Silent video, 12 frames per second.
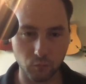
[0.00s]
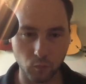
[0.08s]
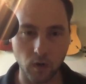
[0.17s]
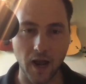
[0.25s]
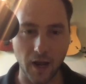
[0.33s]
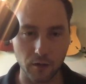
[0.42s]

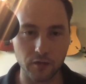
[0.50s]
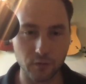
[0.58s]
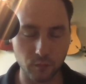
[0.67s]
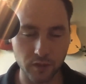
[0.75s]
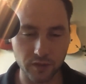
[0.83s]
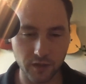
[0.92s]

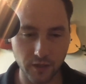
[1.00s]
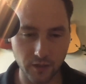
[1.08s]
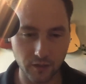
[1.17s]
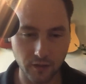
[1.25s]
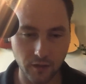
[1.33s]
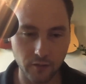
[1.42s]
house
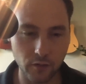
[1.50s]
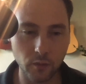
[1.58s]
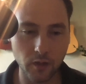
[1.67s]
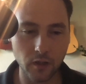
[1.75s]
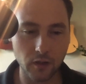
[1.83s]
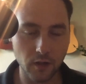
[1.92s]
whiskey, if you
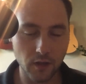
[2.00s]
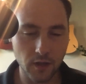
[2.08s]
will.